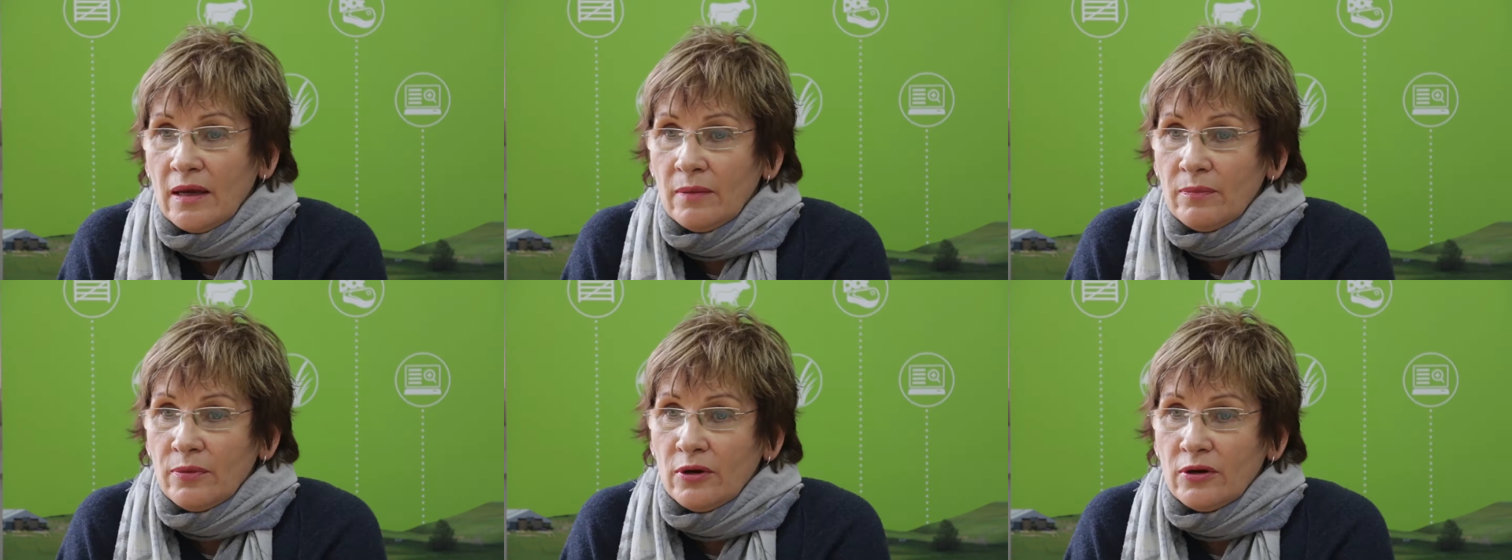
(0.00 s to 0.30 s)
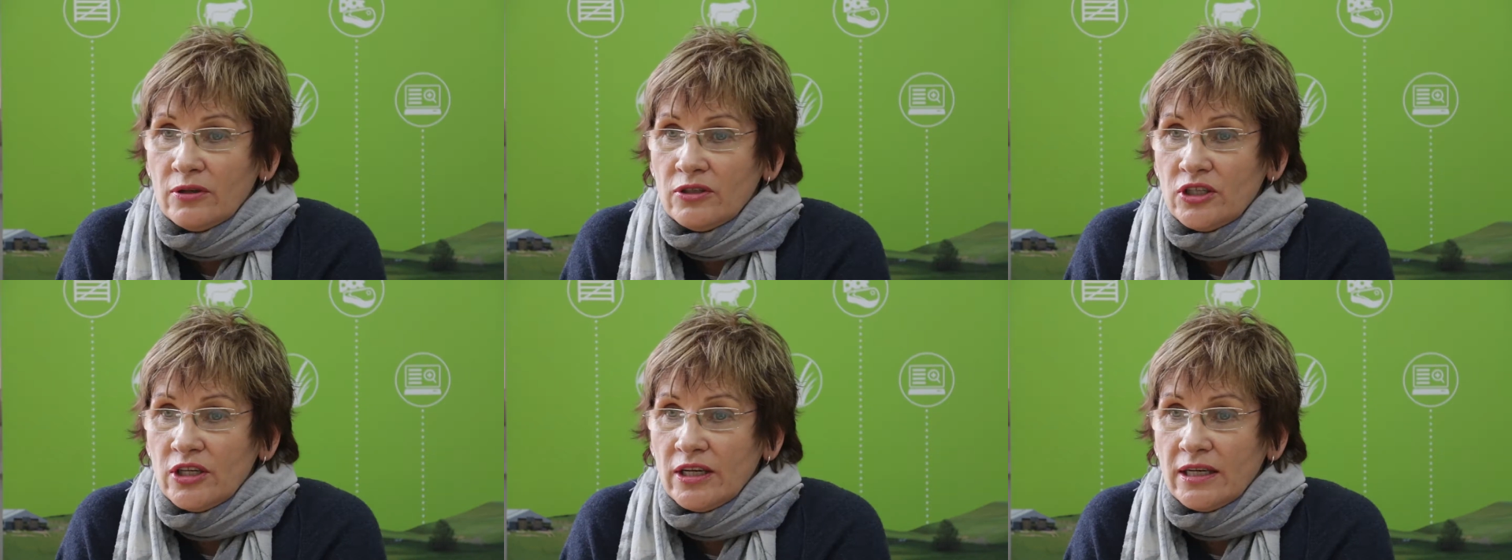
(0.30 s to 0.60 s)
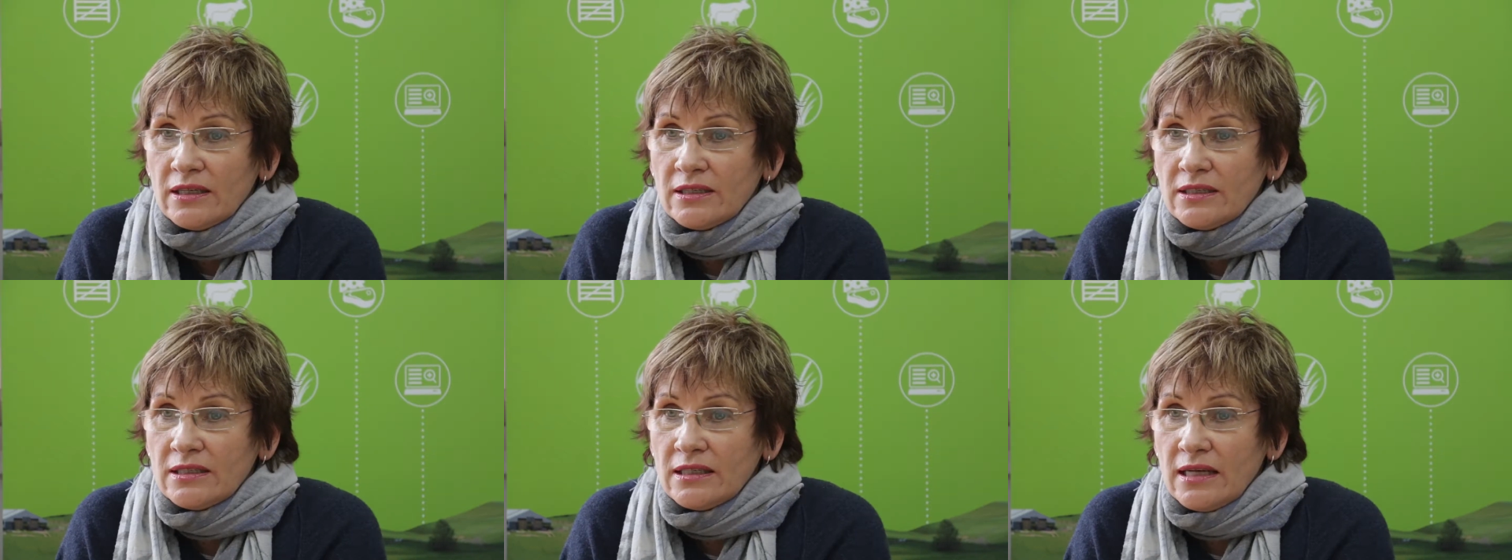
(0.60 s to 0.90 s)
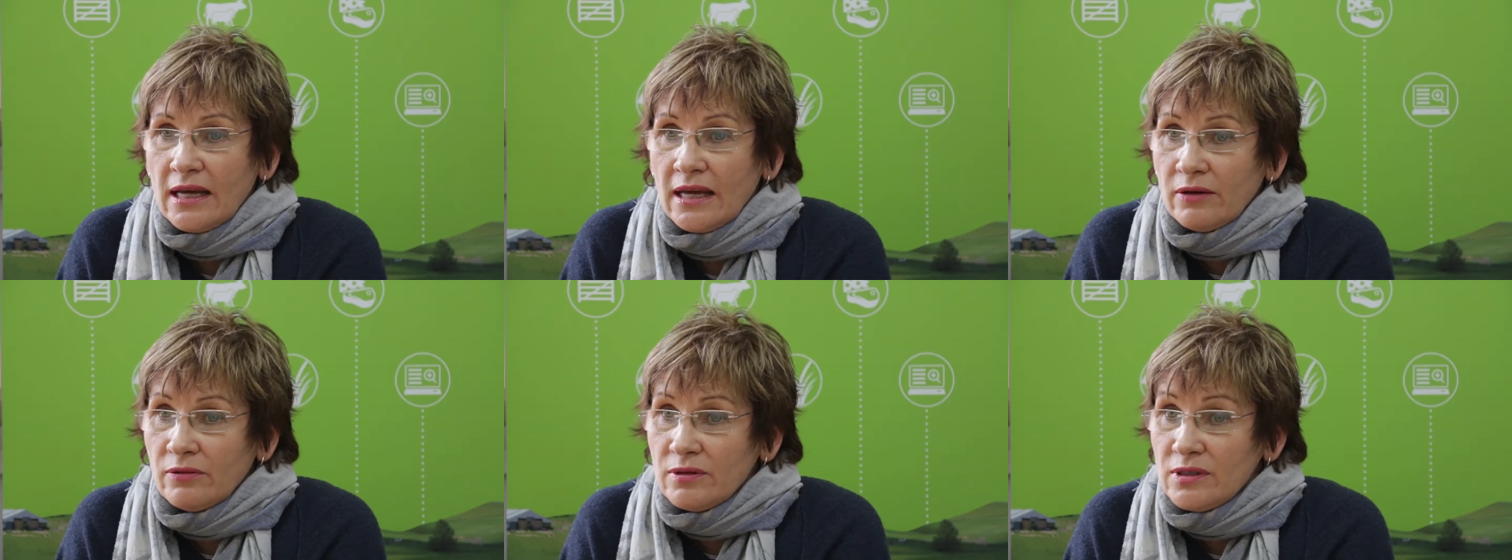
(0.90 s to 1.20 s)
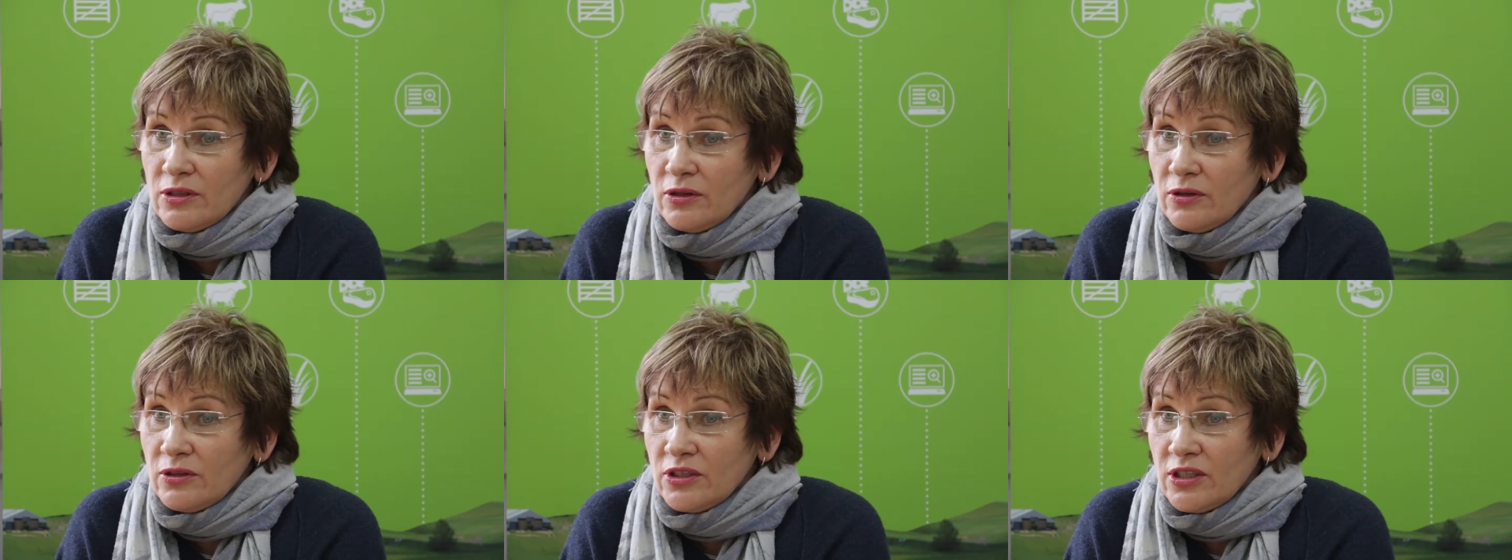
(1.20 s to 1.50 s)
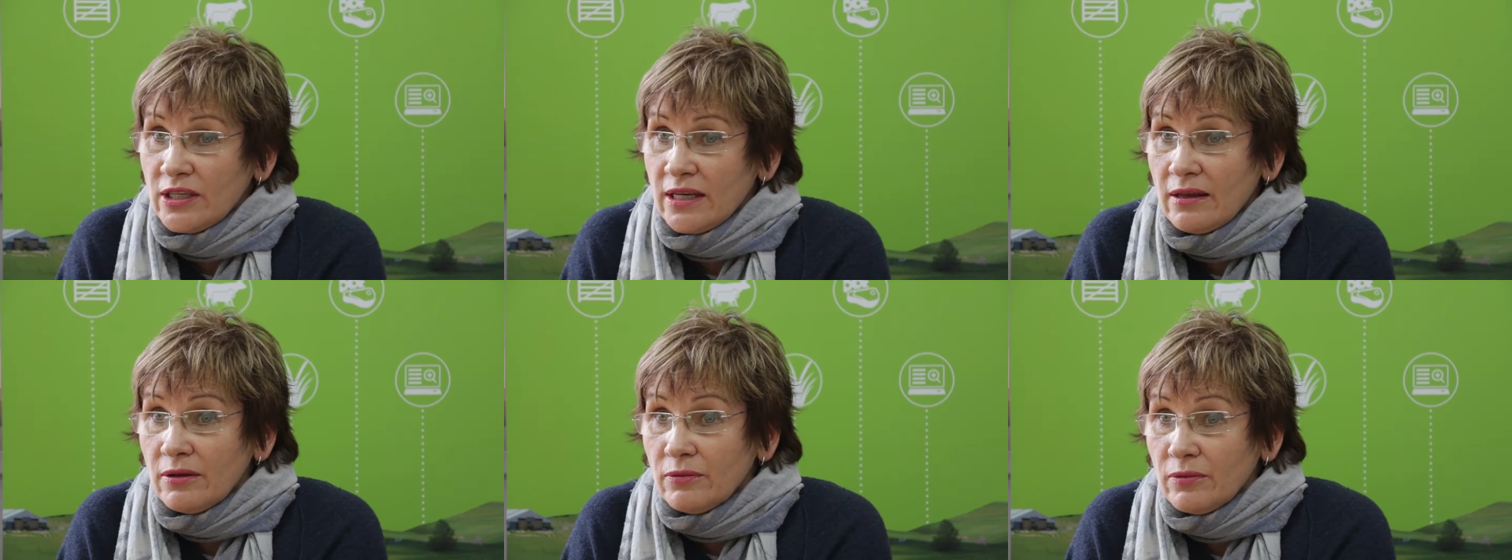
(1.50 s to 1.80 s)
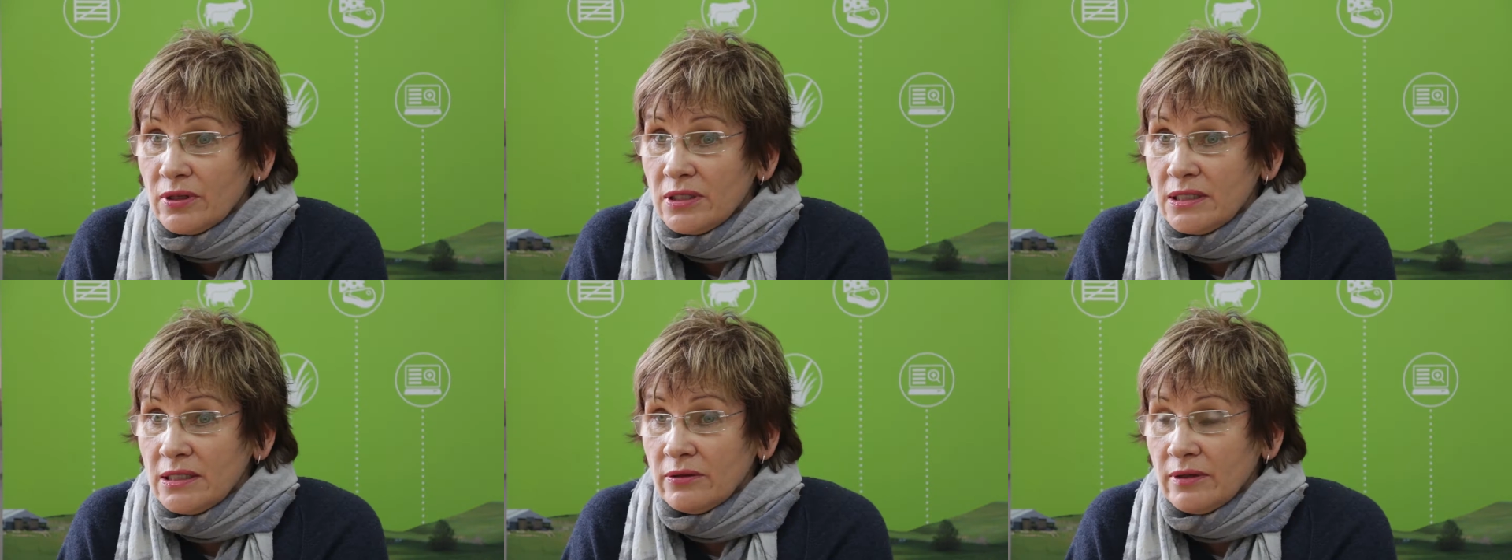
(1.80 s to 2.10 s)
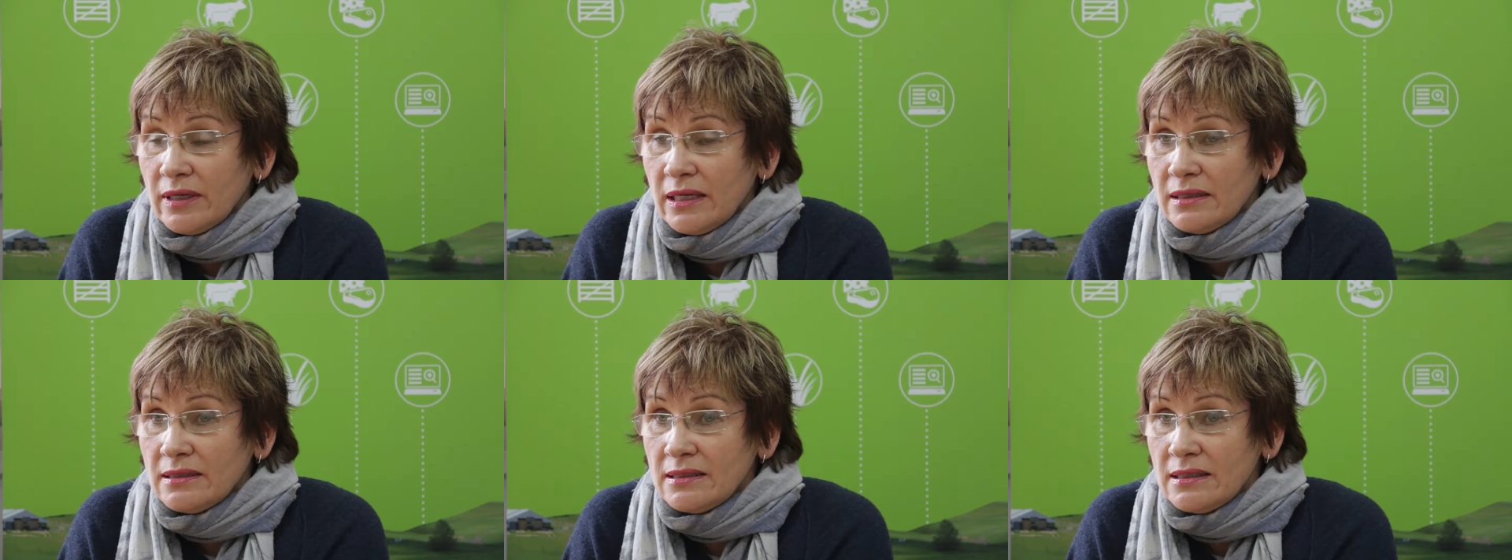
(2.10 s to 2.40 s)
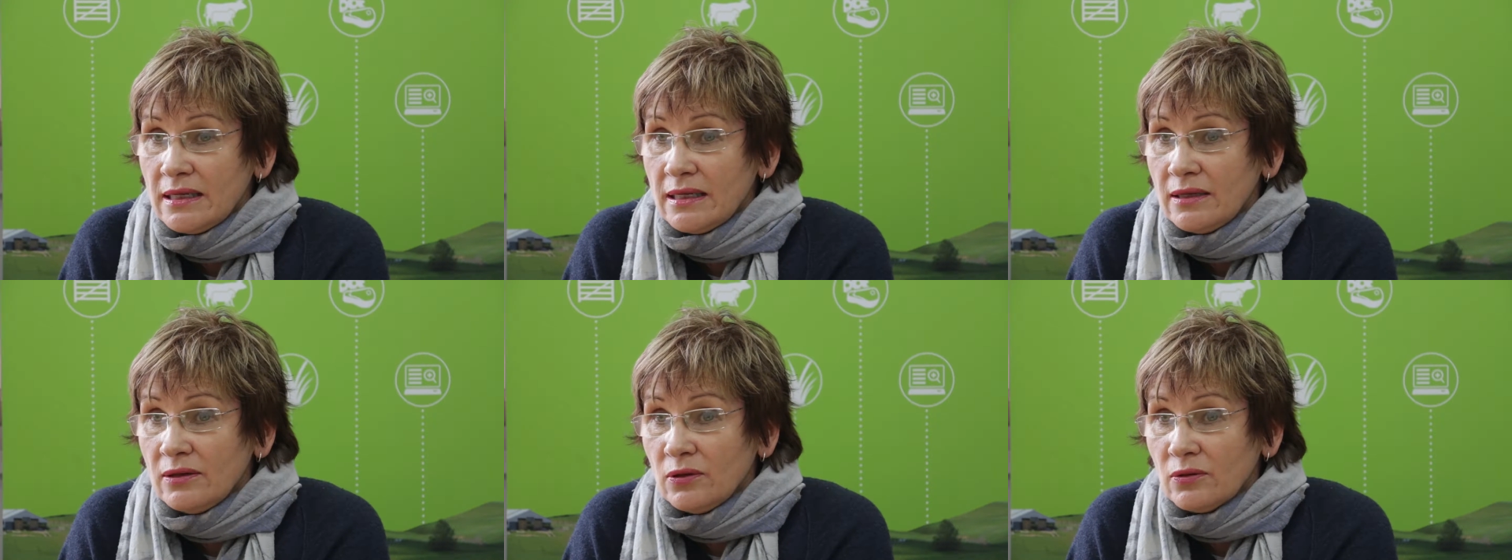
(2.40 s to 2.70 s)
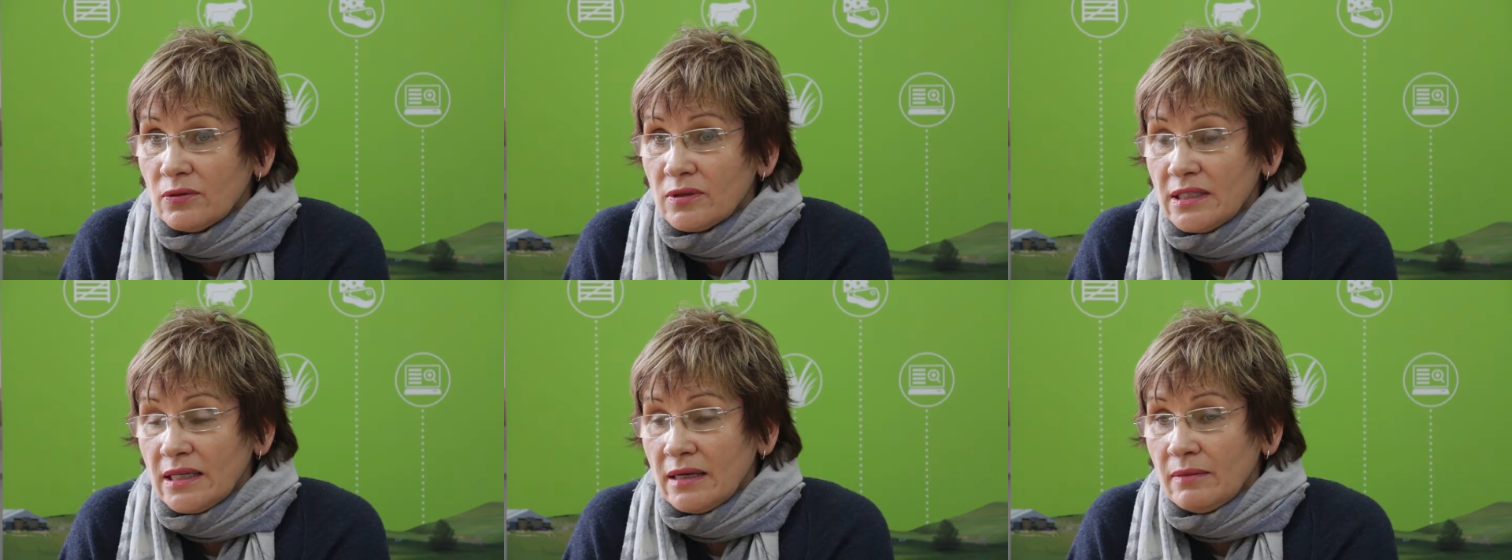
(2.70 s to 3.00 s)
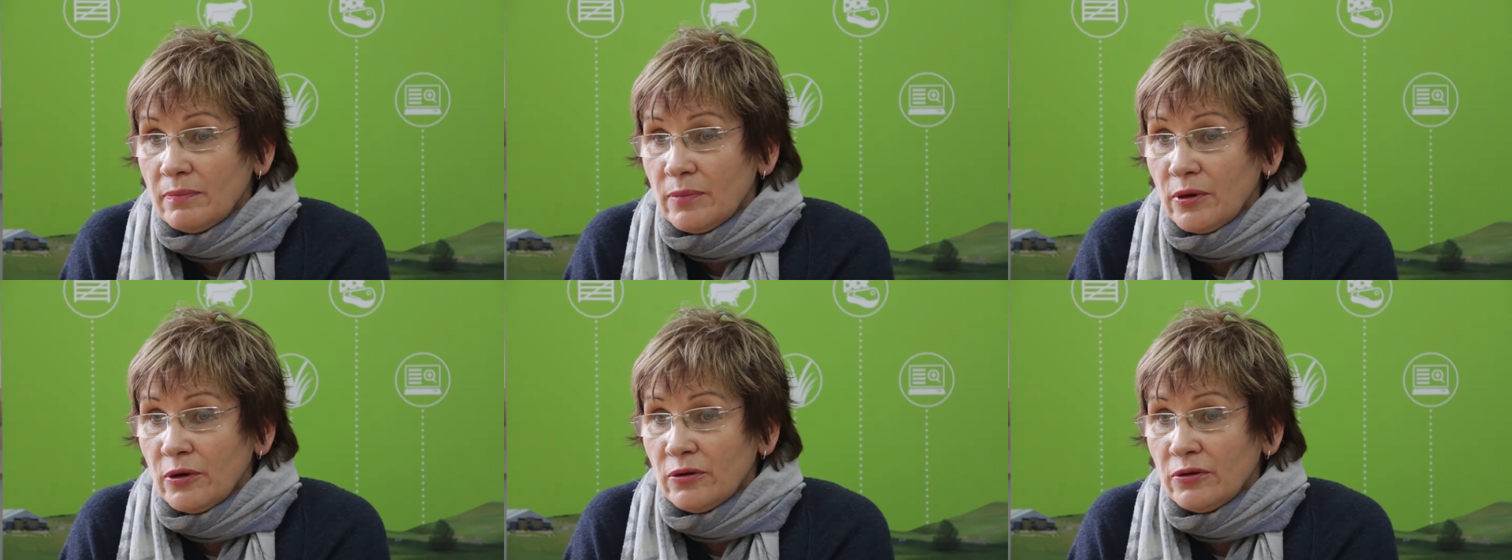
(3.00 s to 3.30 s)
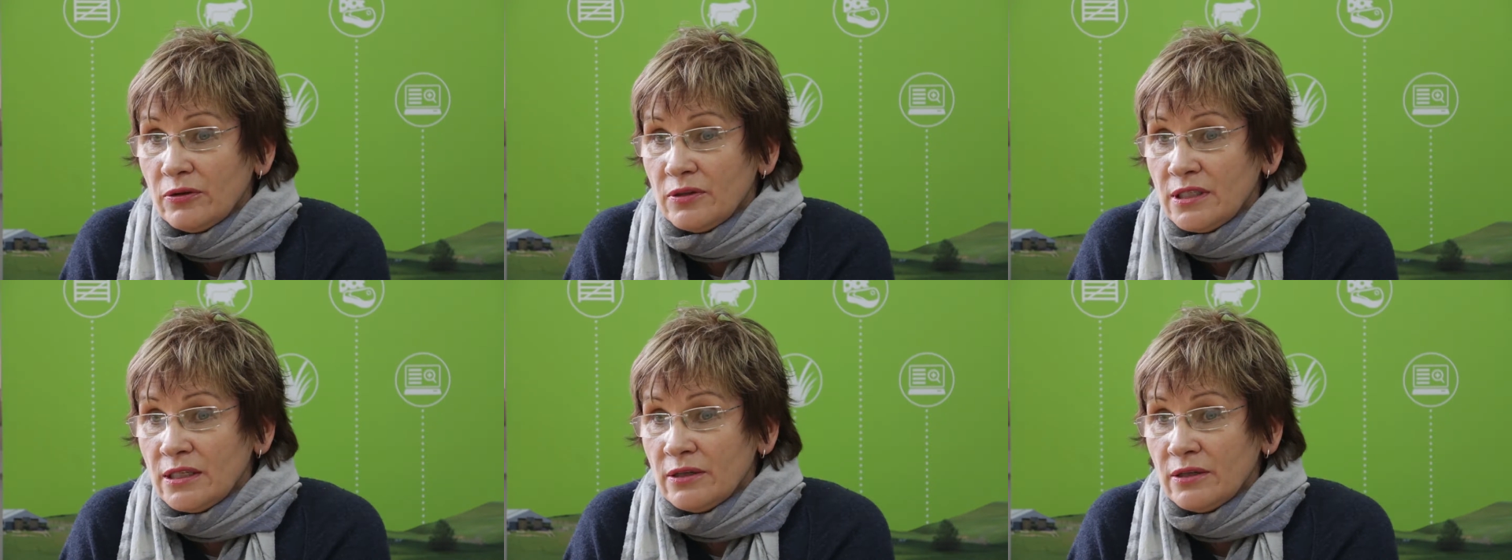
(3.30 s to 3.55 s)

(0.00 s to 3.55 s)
that project, AgResearch, together with Dairy NZ, looked at both